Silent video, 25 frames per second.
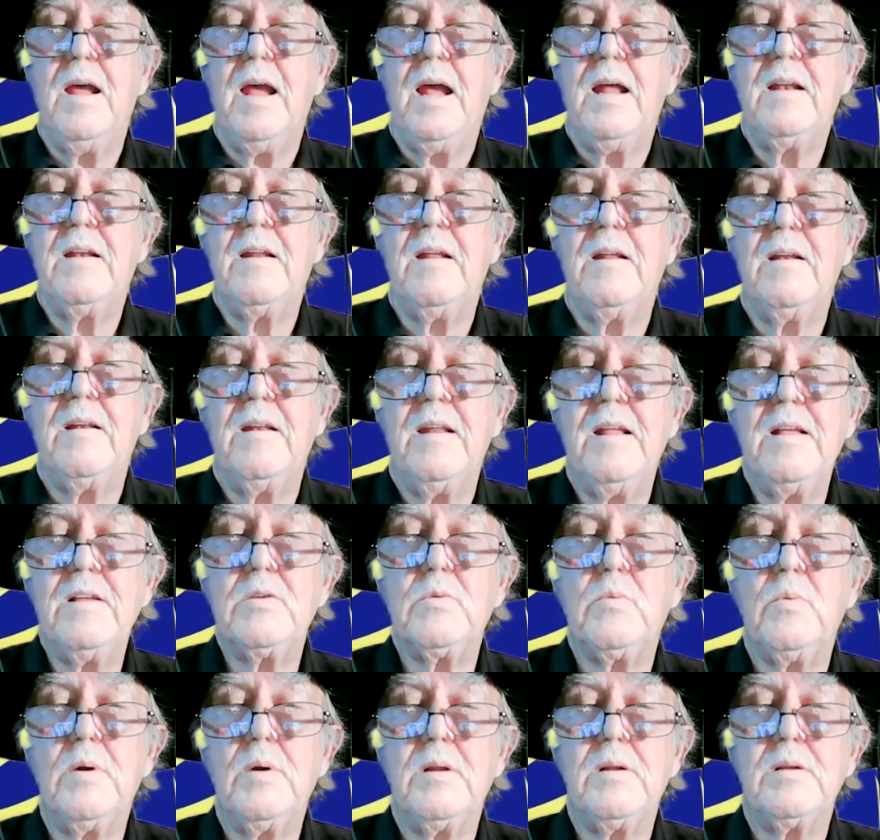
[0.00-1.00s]
And then
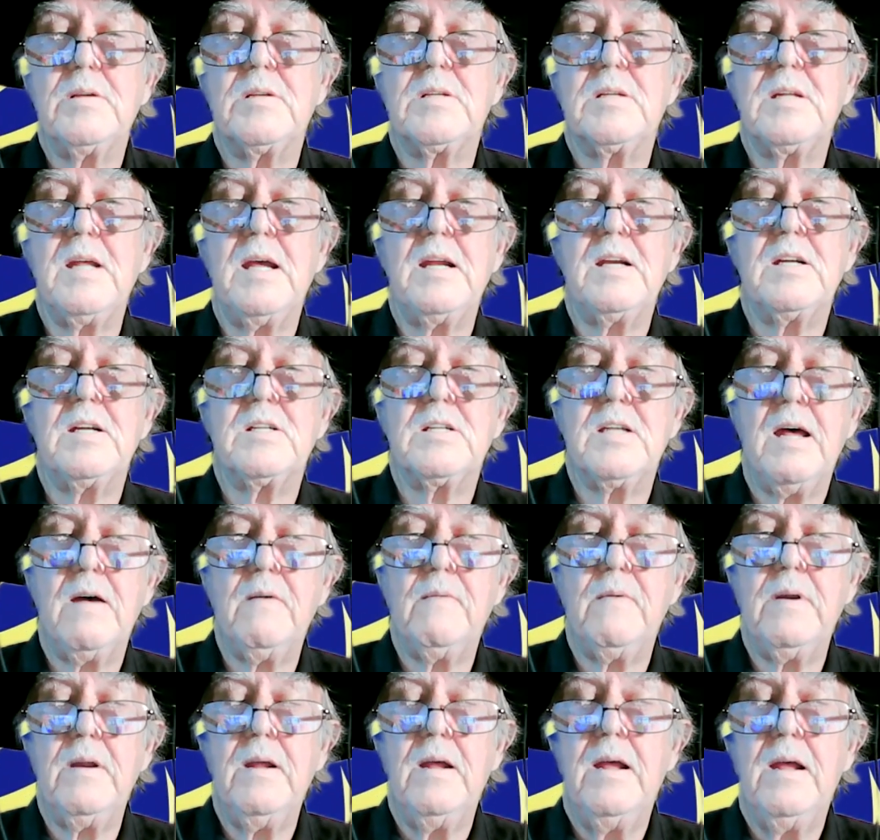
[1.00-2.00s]
this one is stage
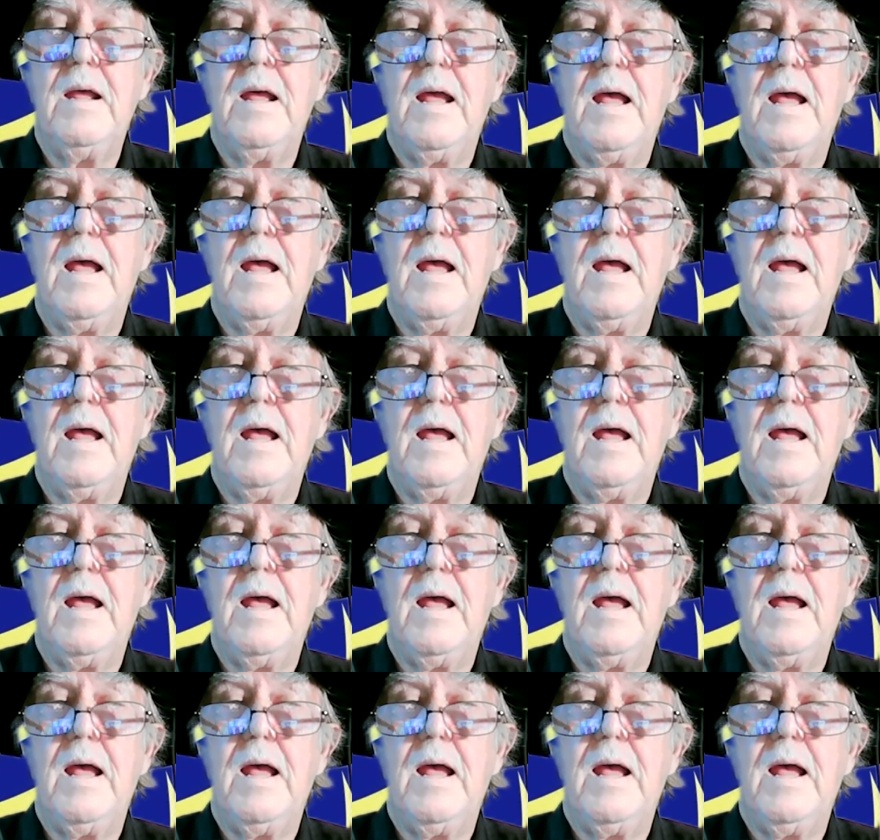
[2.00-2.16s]
7,